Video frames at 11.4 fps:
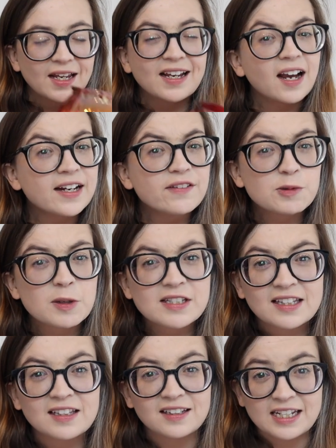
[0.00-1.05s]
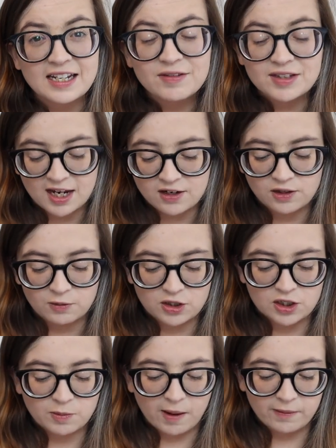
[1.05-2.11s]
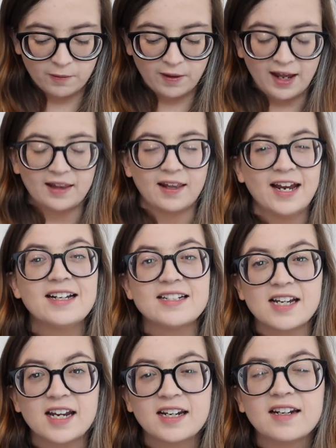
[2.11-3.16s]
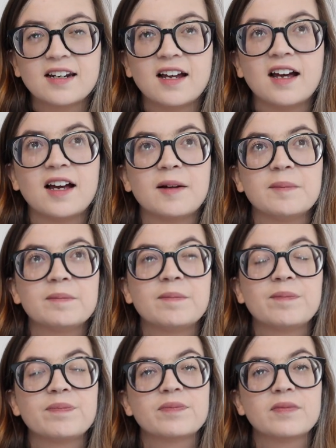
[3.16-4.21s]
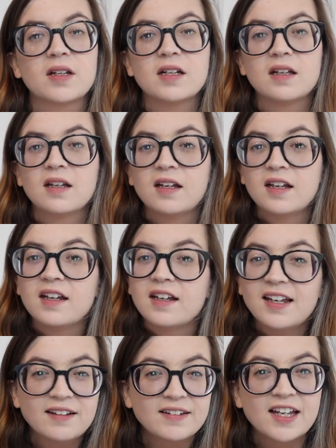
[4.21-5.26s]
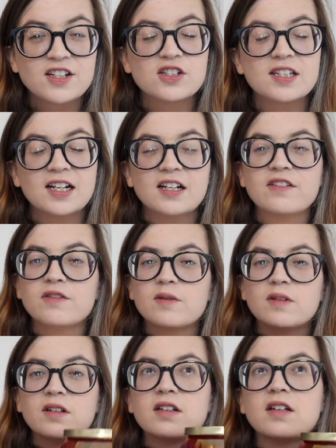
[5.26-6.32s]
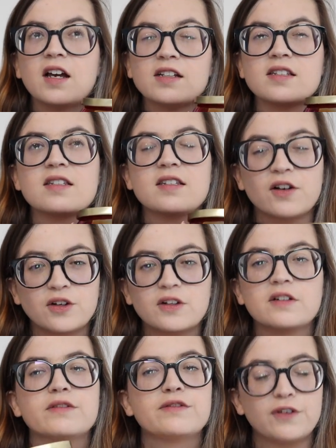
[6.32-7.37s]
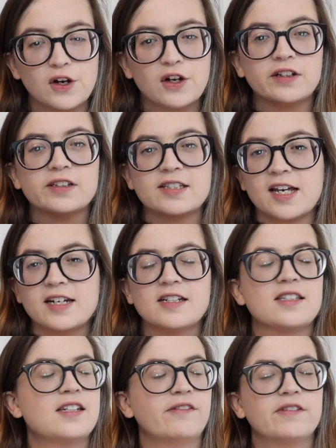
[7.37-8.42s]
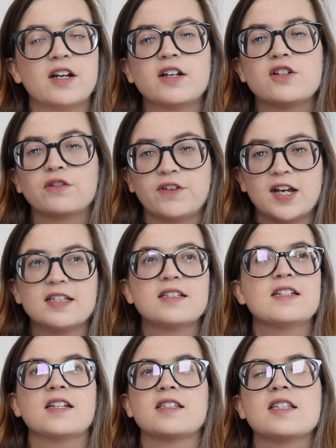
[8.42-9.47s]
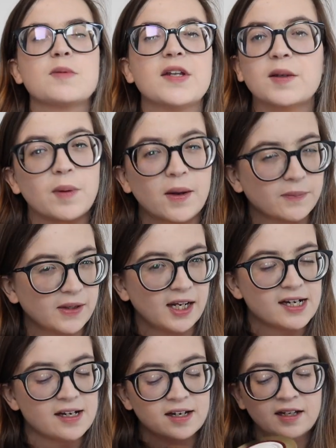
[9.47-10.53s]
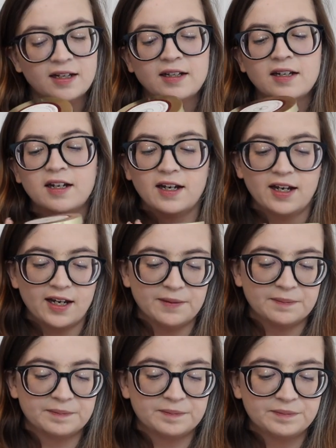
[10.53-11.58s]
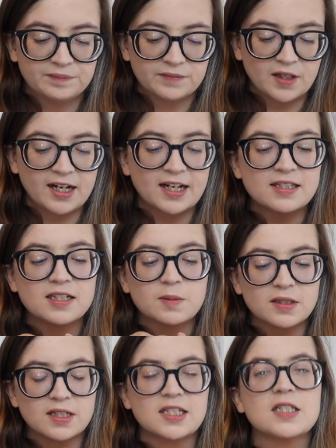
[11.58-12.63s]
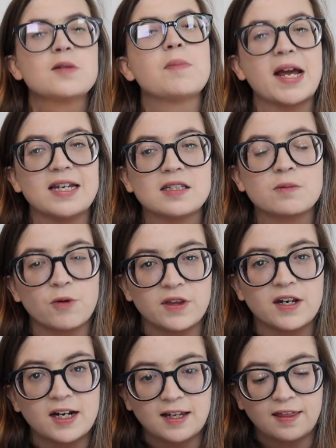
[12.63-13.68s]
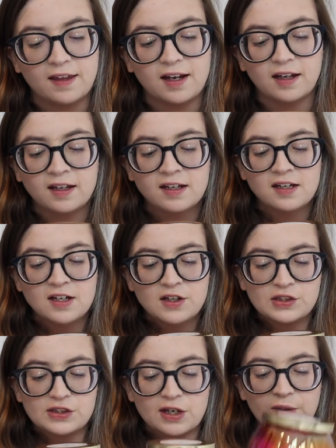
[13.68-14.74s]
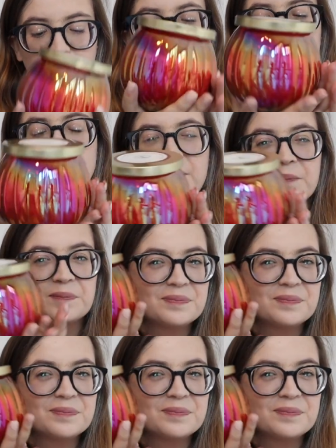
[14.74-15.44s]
it kind of smells like the leaves candle, which is probably why I liked it. Yeah, it's just like a subtle fall scent. It's definitely not in your face. It doesn't smell like pumpkin. I guess it smells like spice more than anything. So, yeah,